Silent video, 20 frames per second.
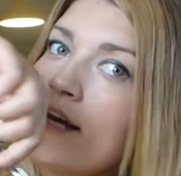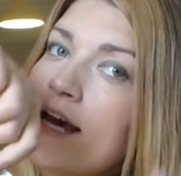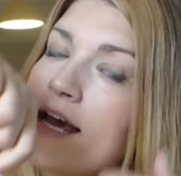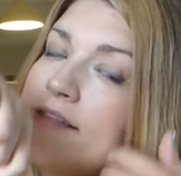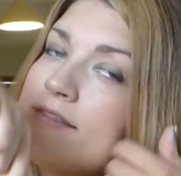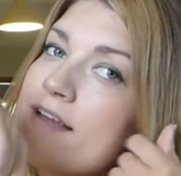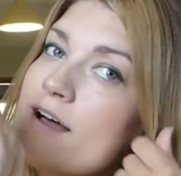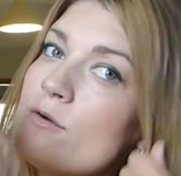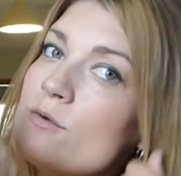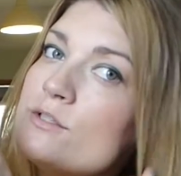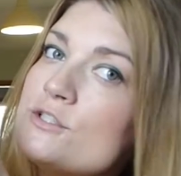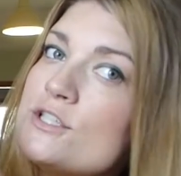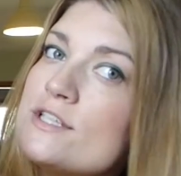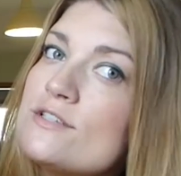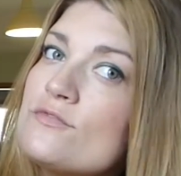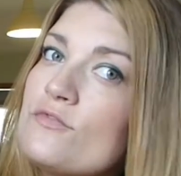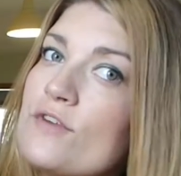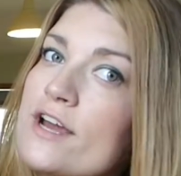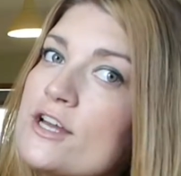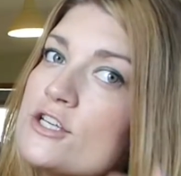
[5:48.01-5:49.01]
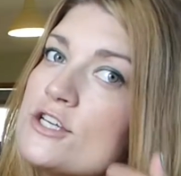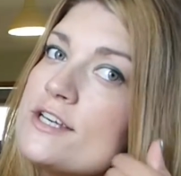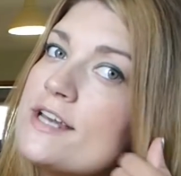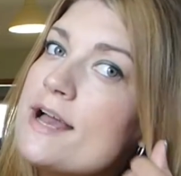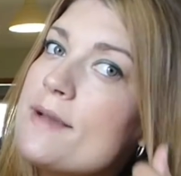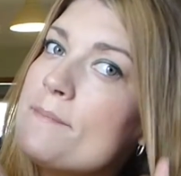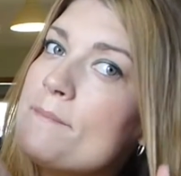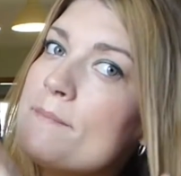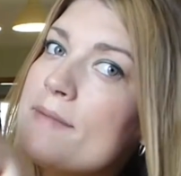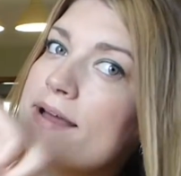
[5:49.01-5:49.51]
And that will just freshen
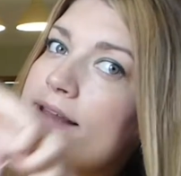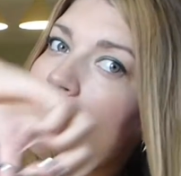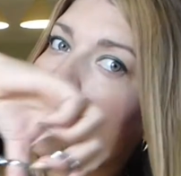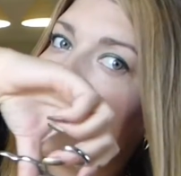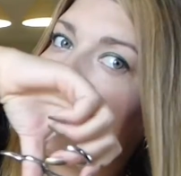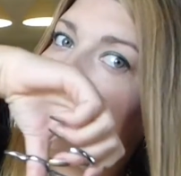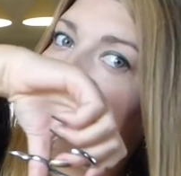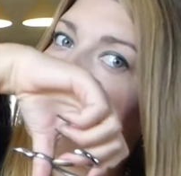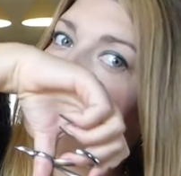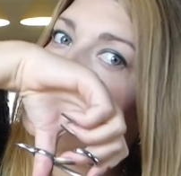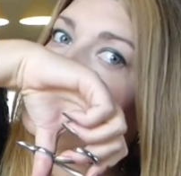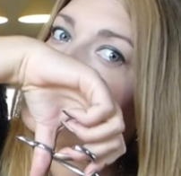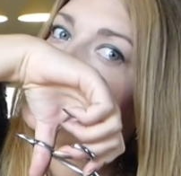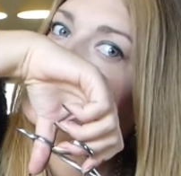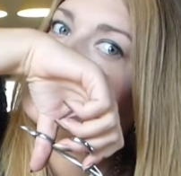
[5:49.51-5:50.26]
up my layers.